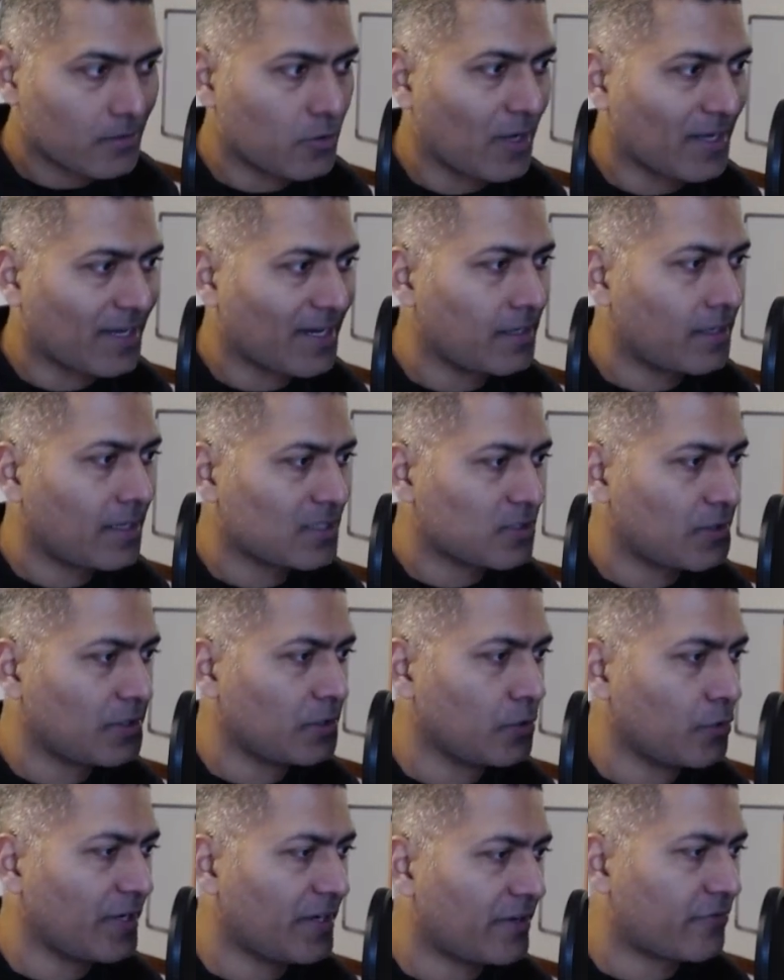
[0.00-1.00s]
So I can
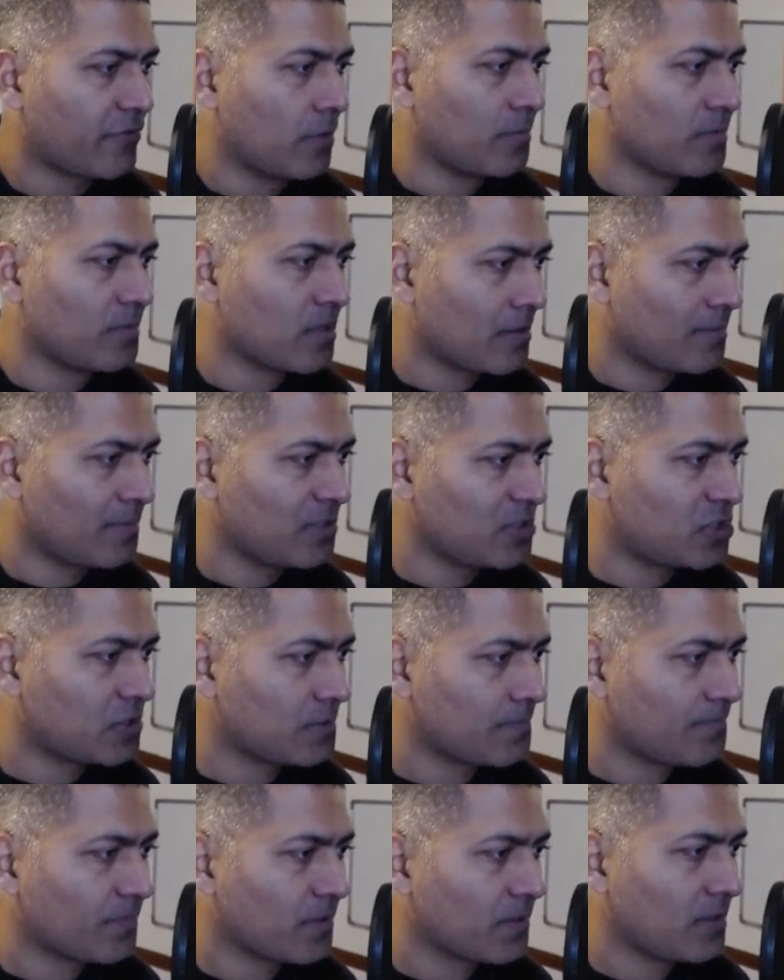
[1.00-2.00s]
actually do it from this
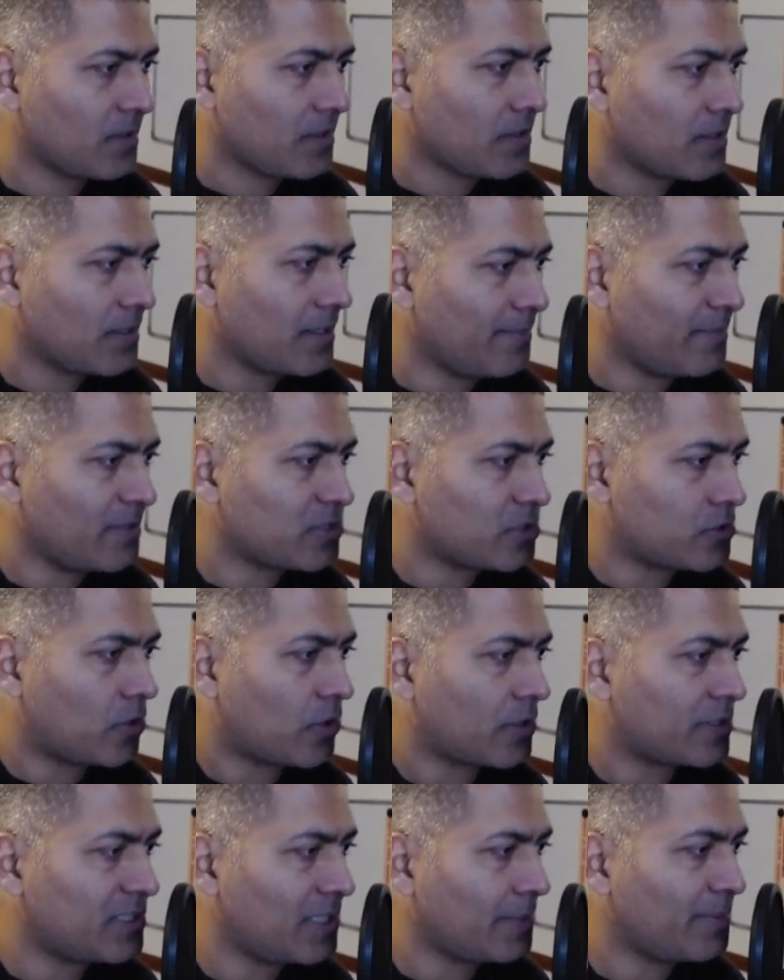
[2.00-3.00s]
image,
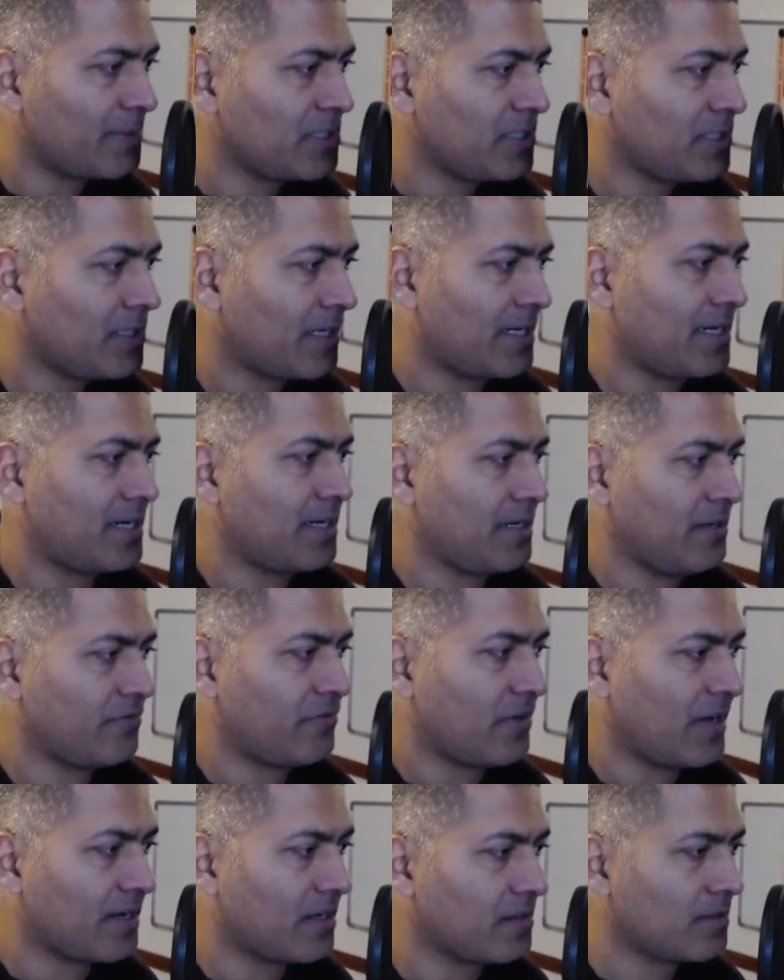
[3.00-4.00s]
image.jpg.
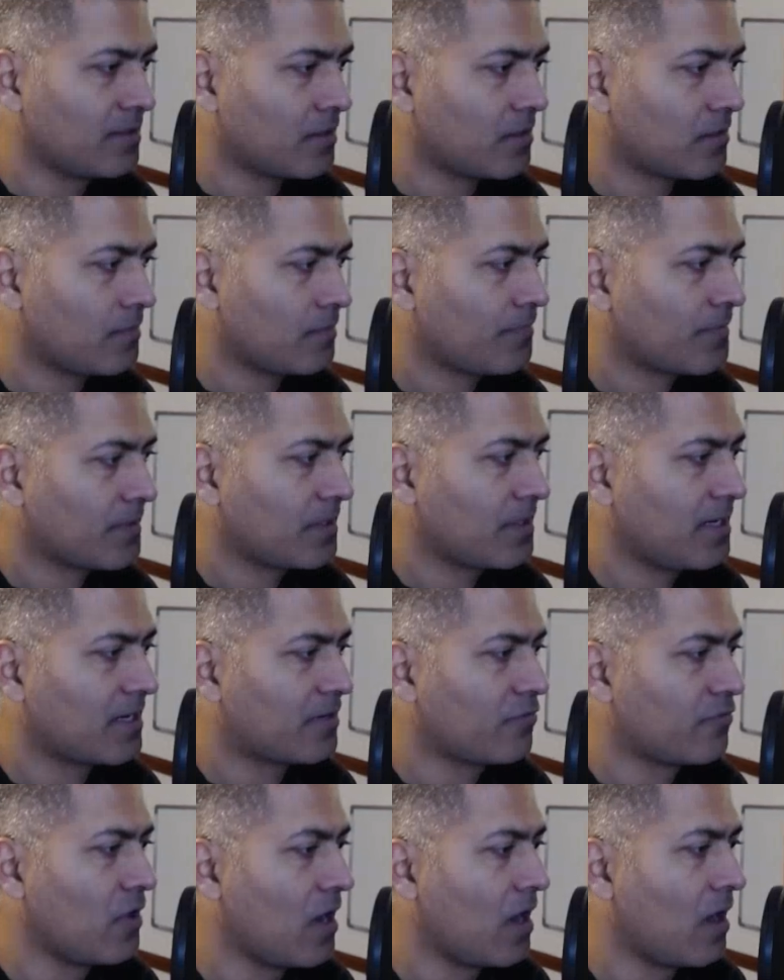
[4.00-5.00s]
And if I run this,
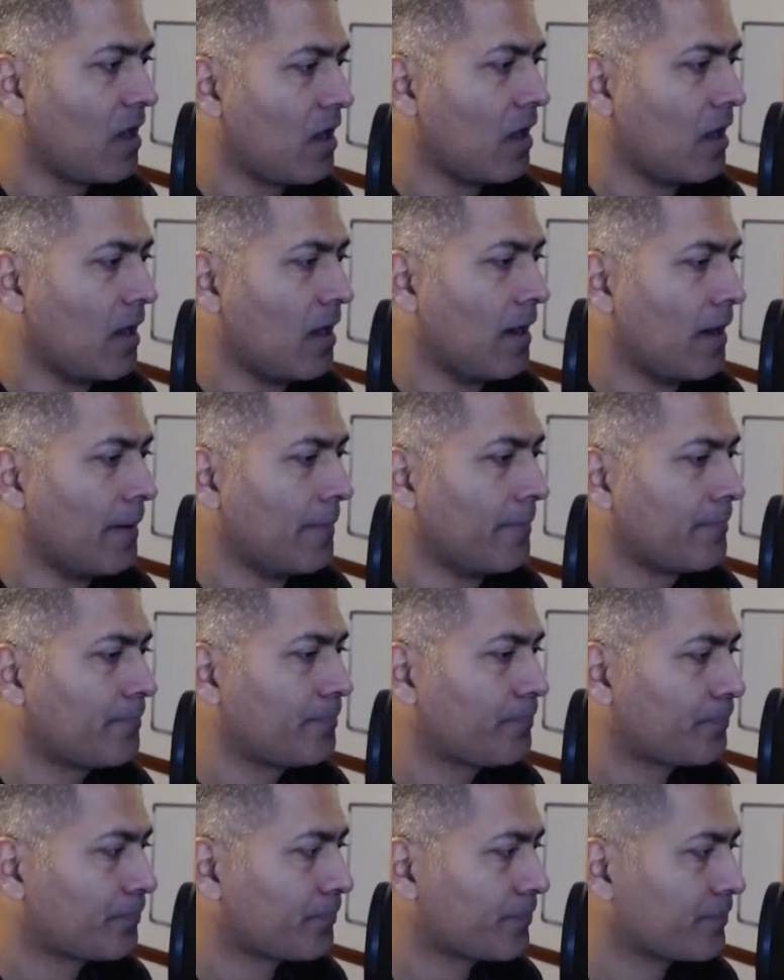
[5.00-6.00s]
it will
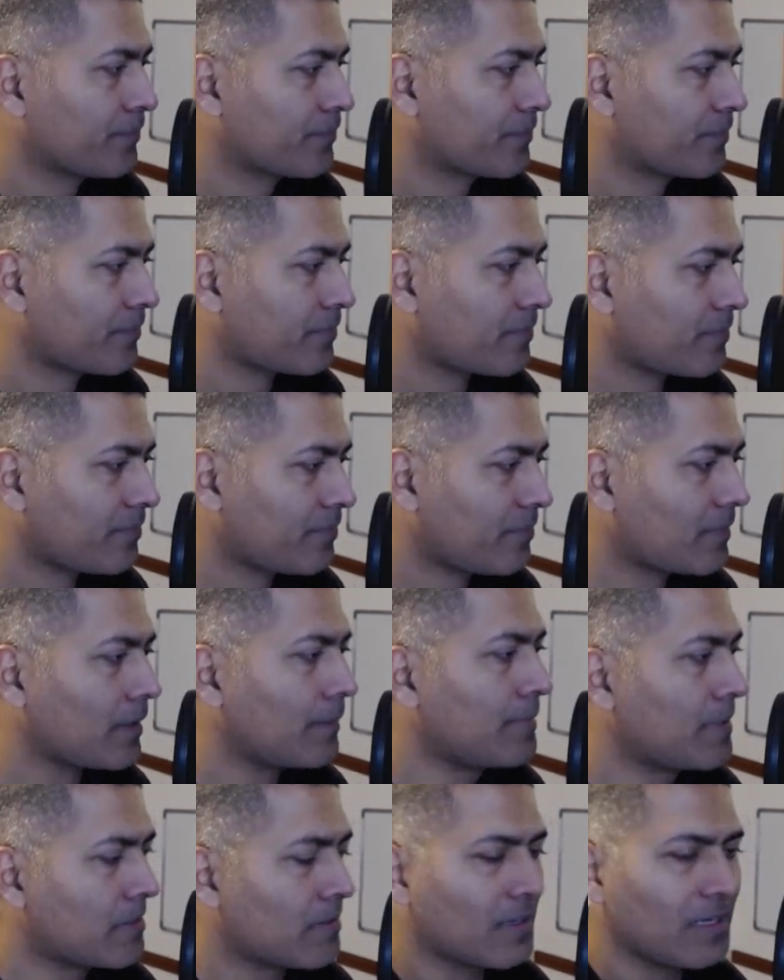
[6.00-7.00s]

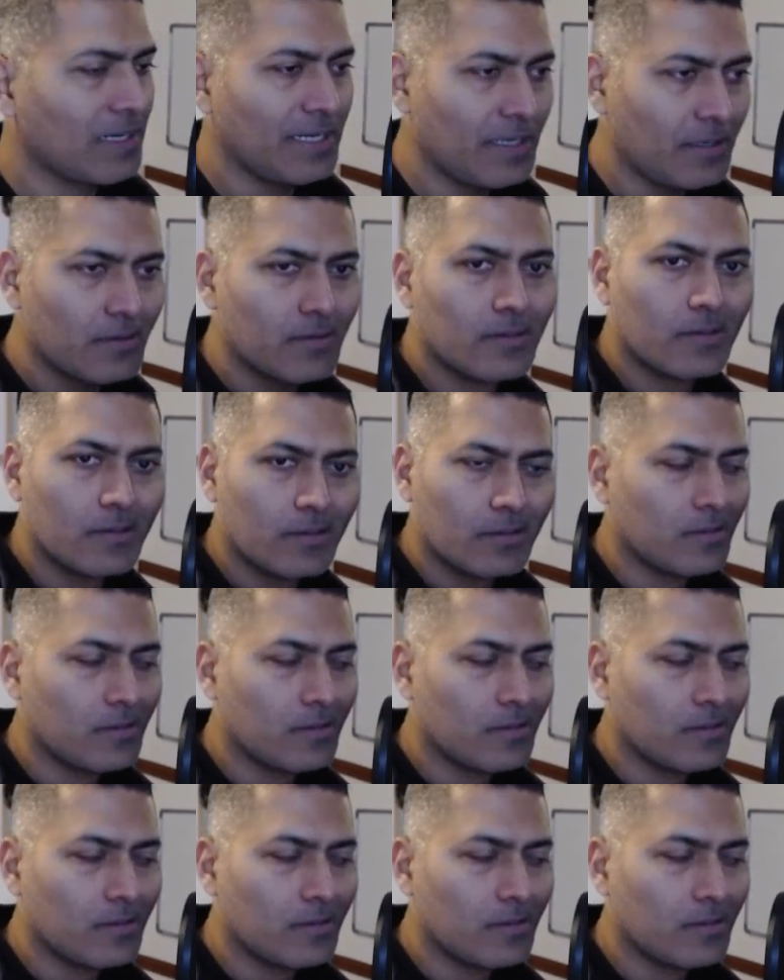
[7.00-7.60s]
basically